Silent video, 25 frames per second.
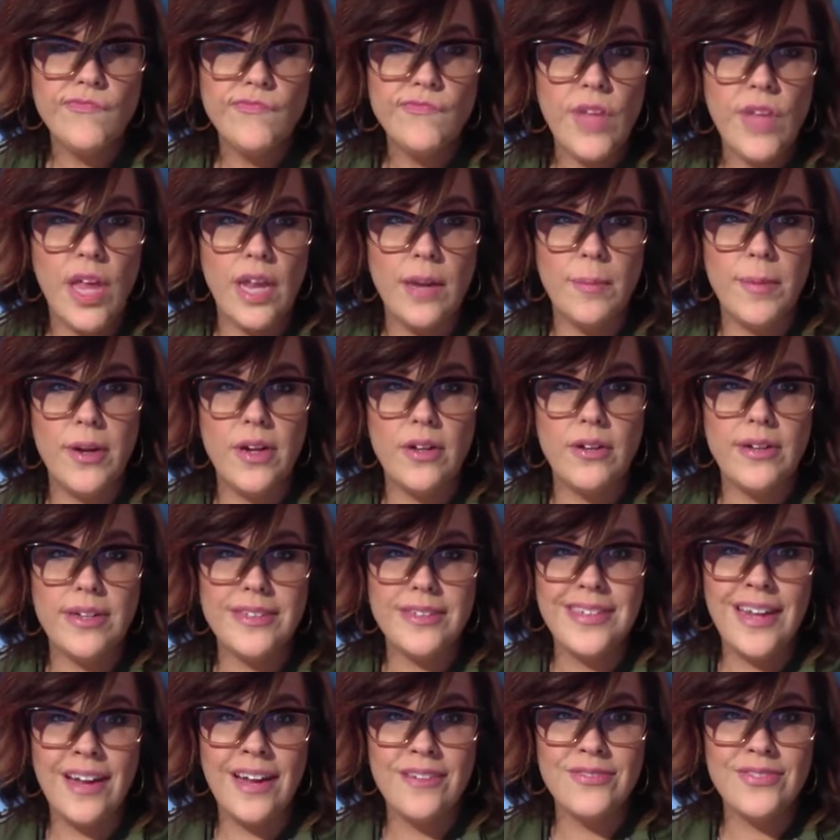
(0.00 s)
Anybody who
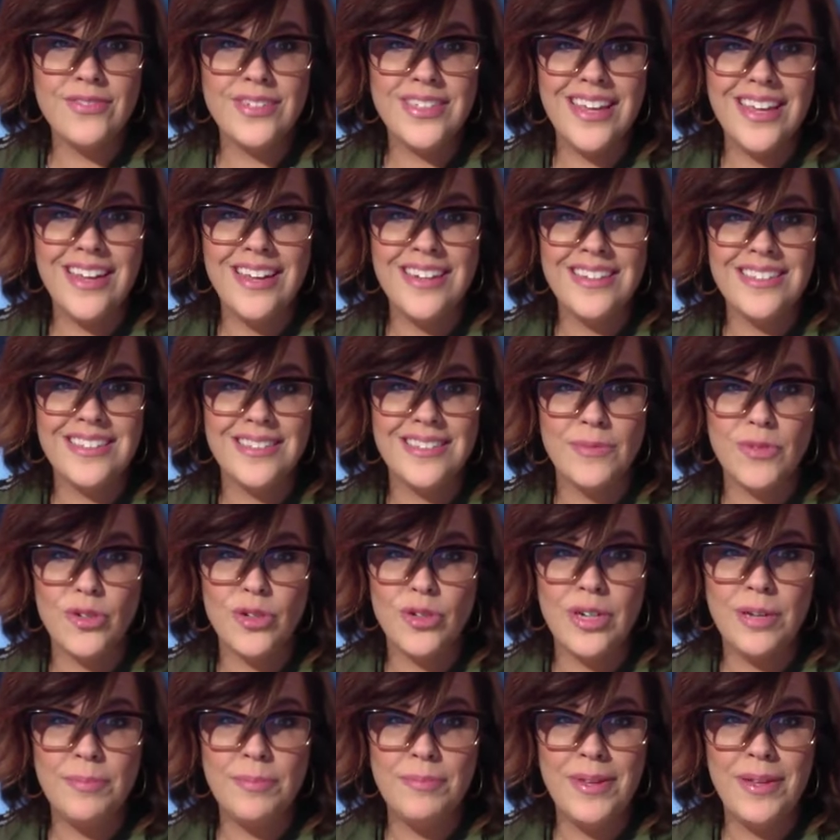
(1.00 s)
doesn't have skin is some
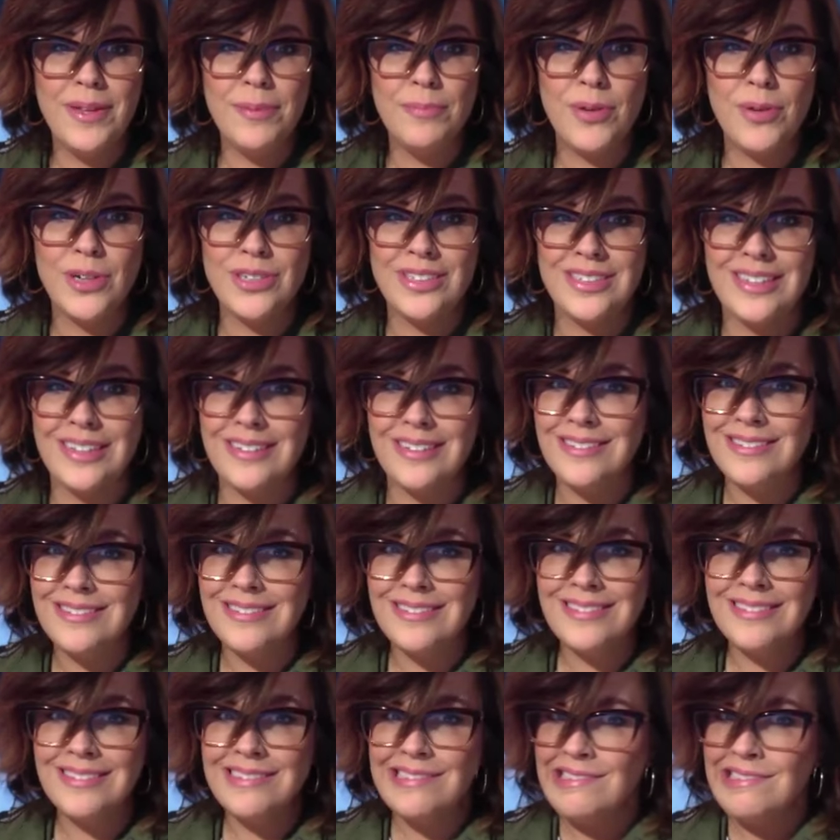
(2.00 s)
creepy person
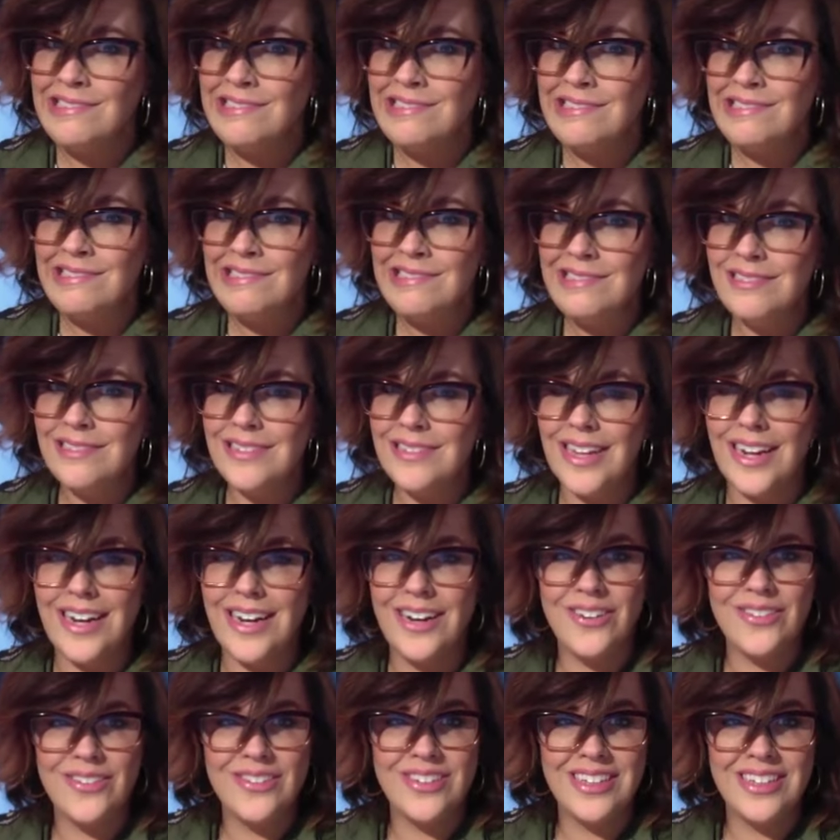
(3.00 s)
that
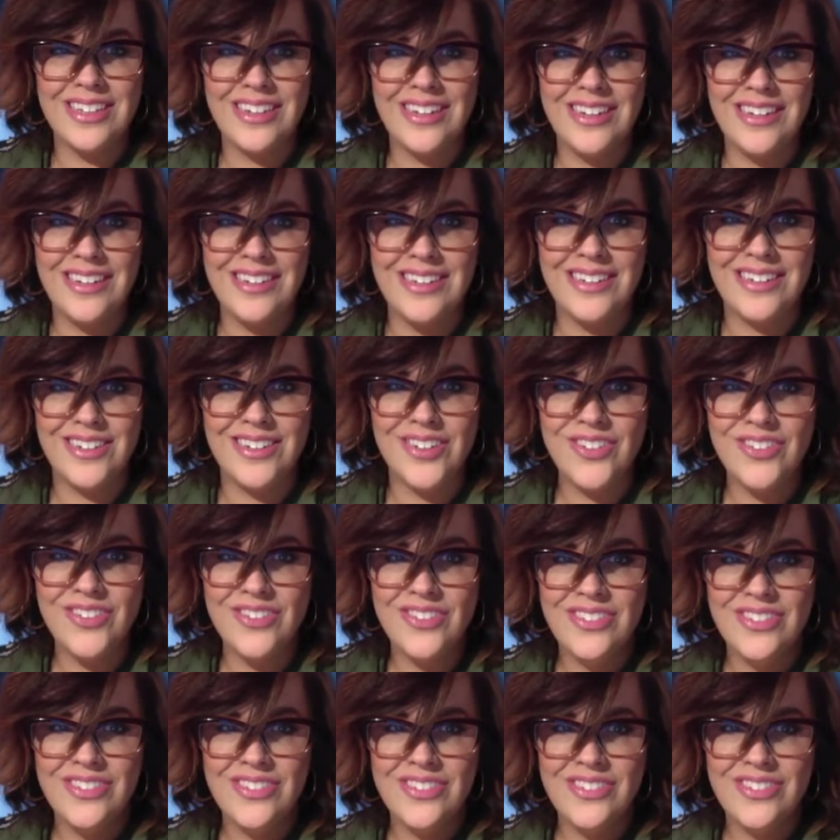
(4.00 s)
I don't really,
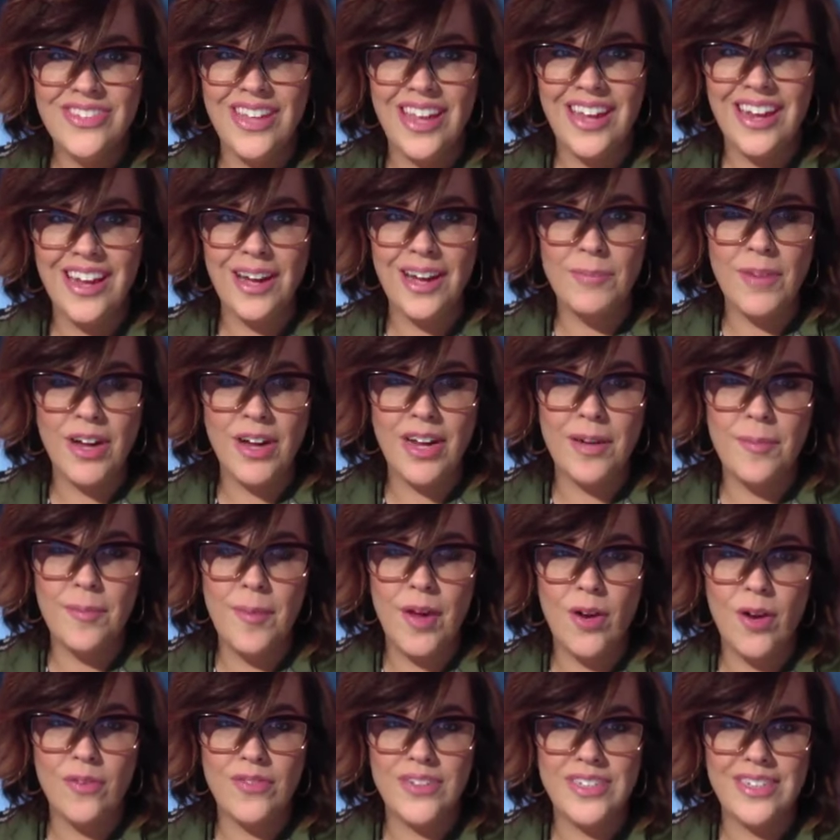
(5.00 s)
like I'm not going to
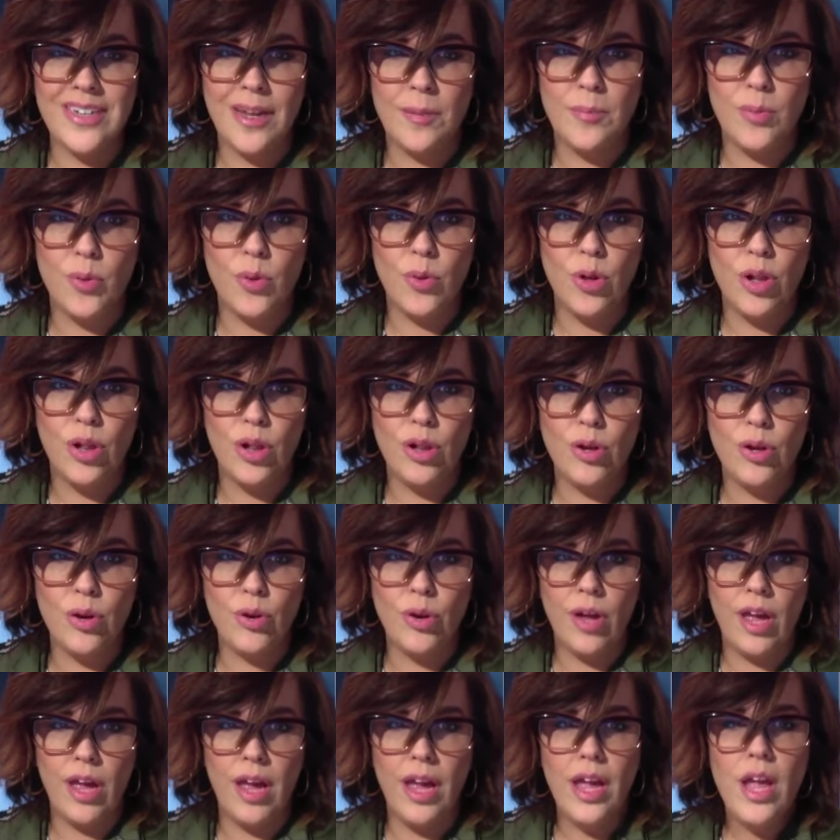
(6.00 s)
make over Deadpool,
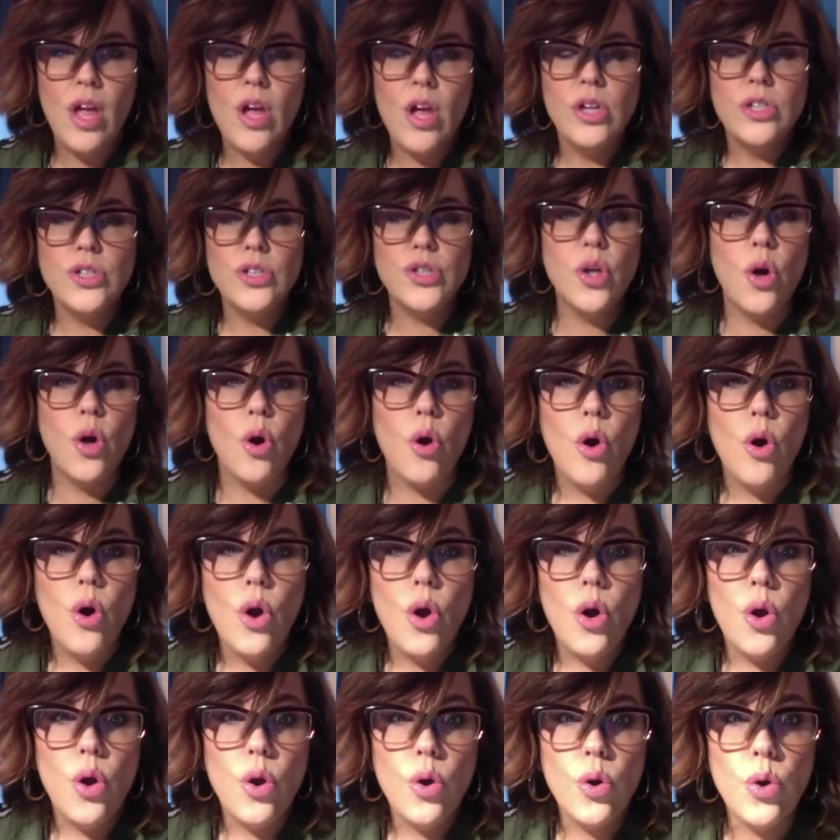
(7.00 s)
okay? So
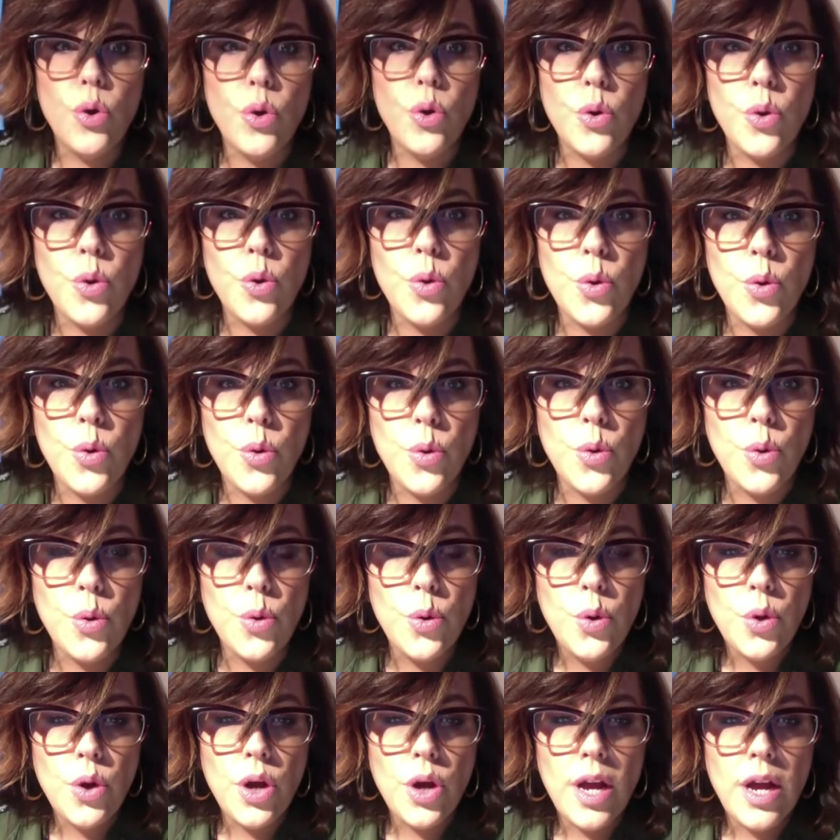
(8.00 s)

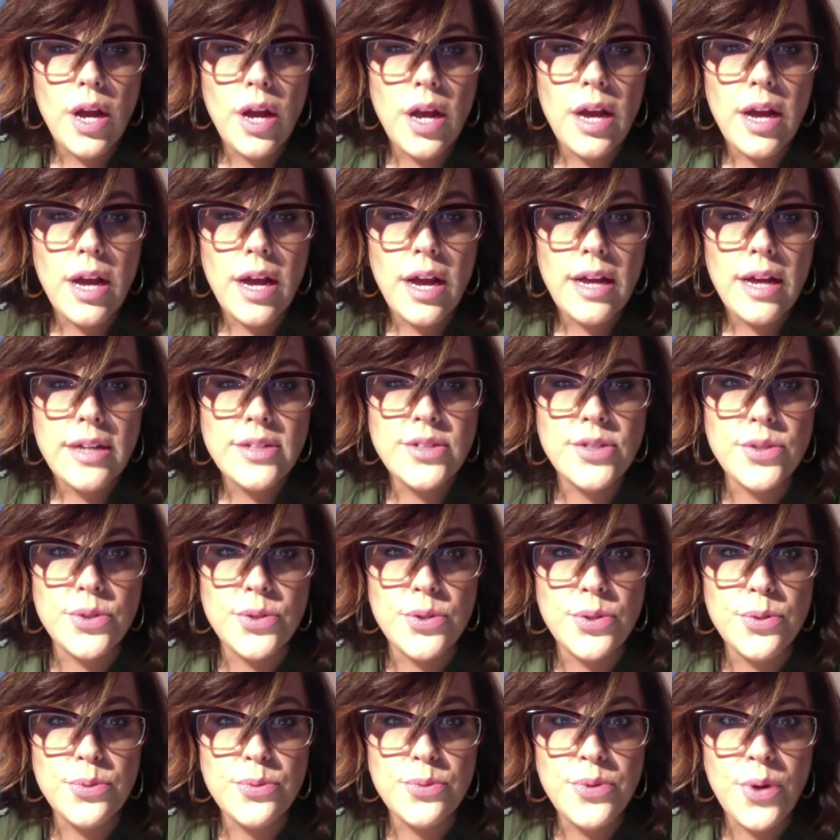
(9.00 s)
who do
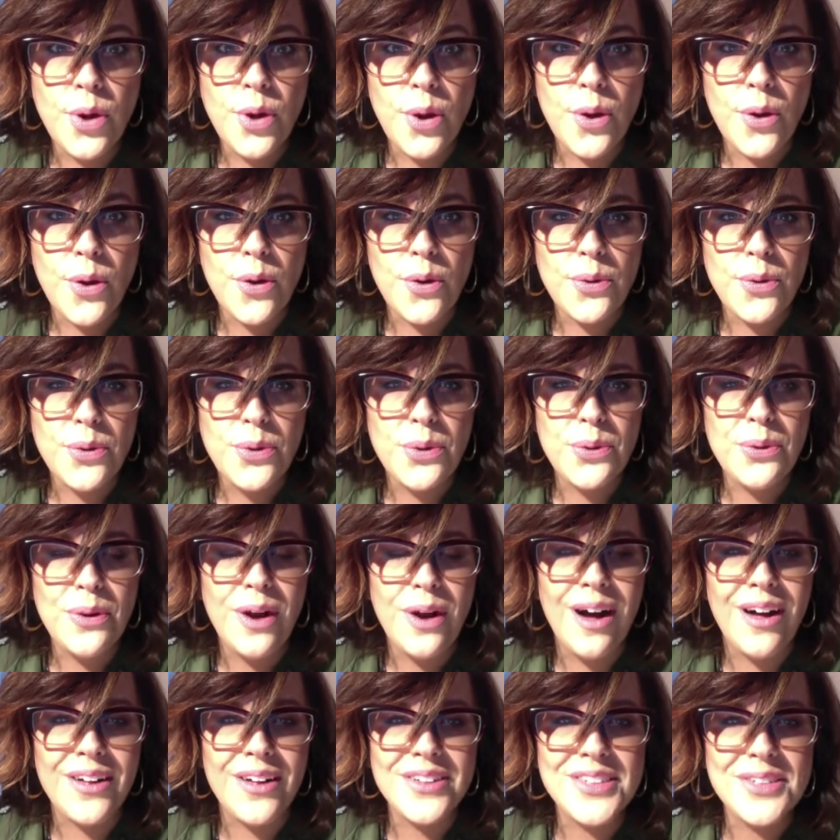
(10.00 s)
you know who
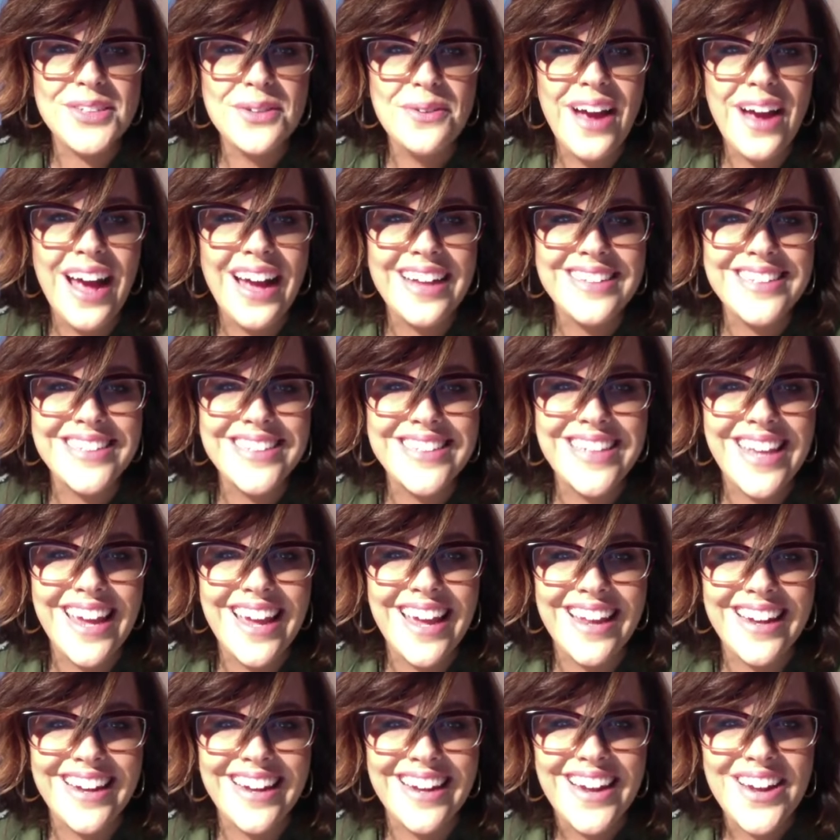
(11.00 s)
also has
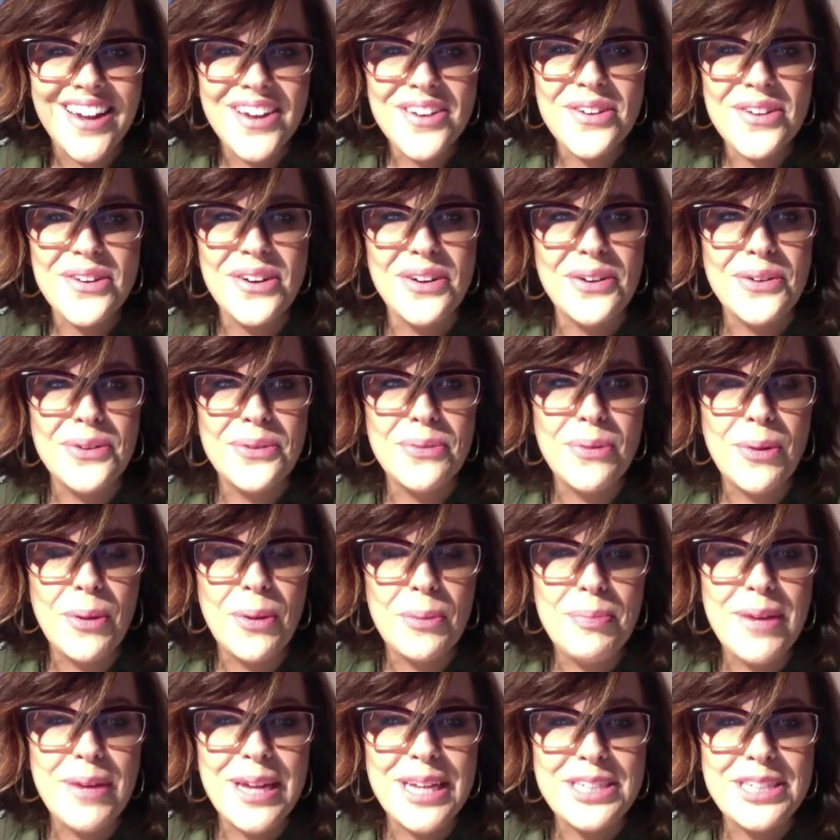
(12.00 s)
skin? Who
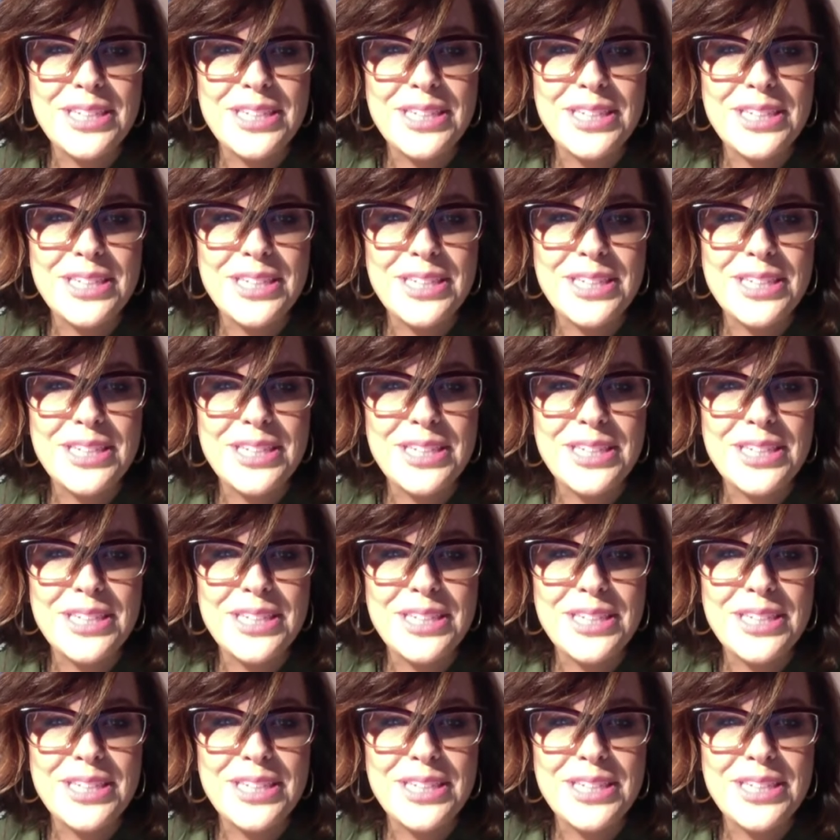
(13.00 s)
will be